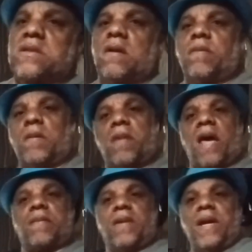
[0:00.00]
of a
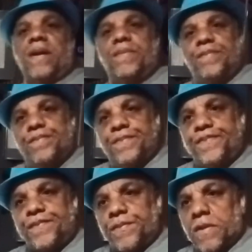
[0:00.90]
black man
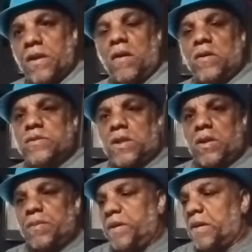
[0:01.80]
that knows a
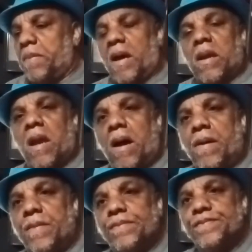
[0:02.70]
little bit about
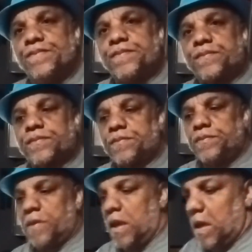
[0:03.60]
law.
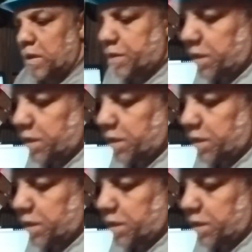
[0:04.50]
They